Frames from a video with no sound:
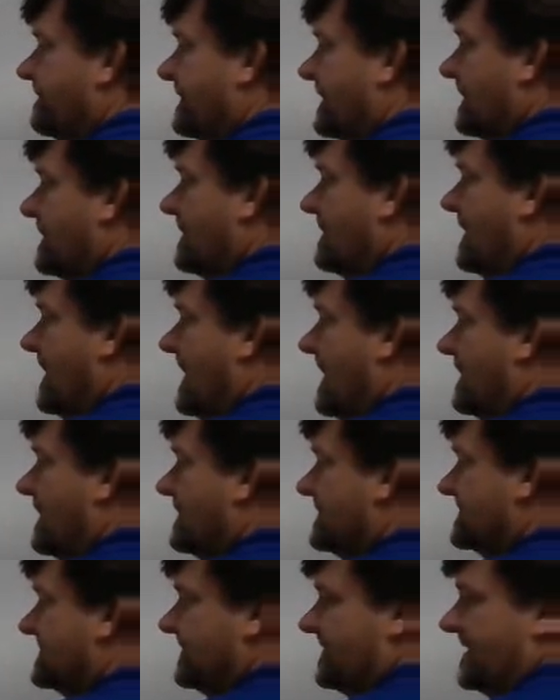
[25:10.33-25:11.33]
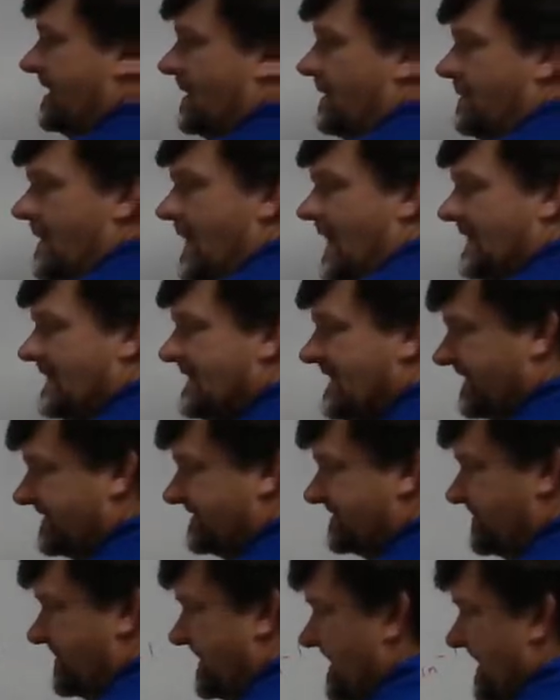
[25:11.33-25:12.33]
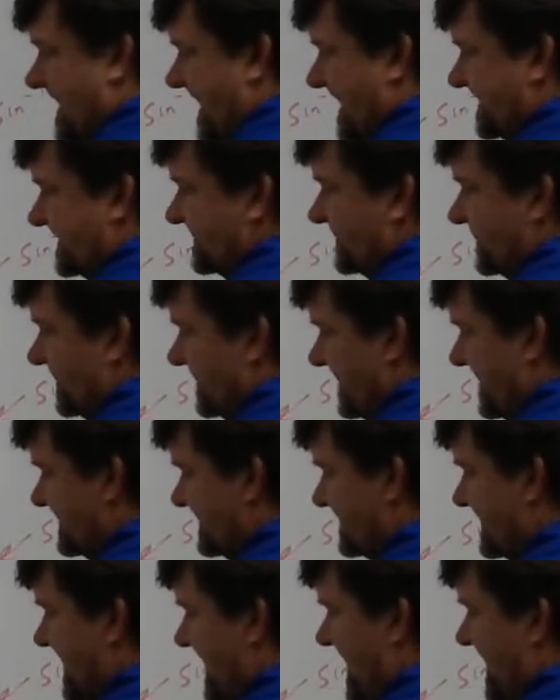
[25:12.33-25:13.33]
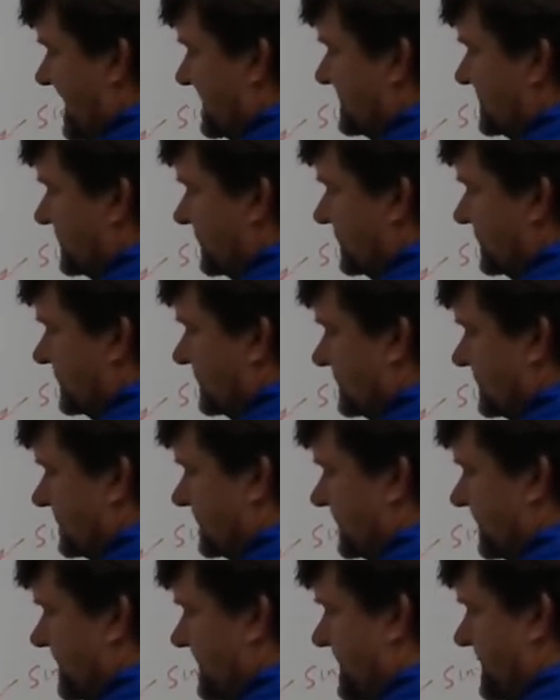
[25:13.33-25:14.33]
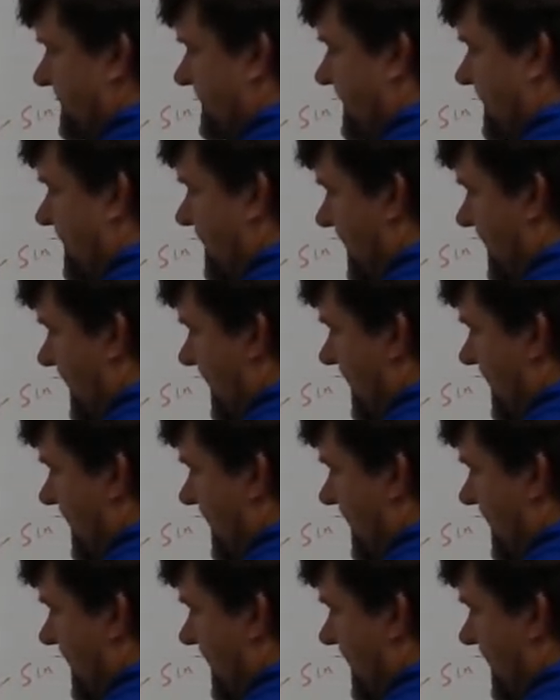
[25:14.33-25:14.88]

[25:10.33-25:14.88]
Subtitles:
Okay, so then that gives me this. So these cancel, and